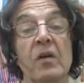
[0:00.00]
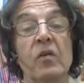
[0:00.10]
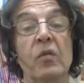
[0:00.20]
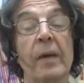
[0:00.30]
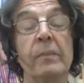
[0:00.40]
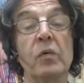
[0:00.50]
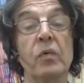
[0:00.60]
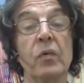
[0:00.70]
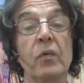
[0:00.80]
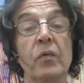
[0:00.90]
grammar
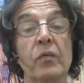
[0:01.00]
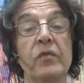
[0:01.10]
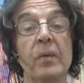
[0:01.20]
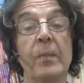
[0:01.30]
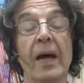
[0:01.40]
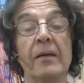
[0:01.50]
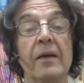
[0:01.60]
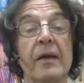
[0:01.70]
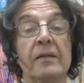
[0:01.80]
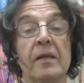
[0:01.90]
rules, about
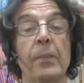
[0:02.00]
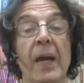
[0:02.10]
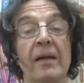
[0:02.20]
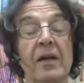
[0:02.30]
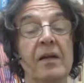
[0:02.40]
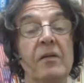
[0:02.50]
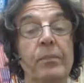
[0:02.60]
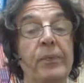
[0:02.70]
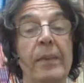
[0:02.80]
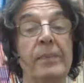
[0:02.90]
dependent
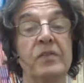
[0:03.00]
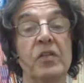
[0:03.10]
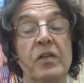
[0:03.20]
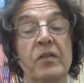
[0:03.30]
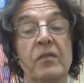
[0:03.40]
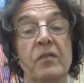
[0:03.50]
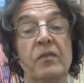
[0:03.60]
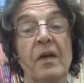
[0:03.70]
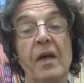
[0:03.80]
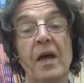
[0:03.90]
prepositions,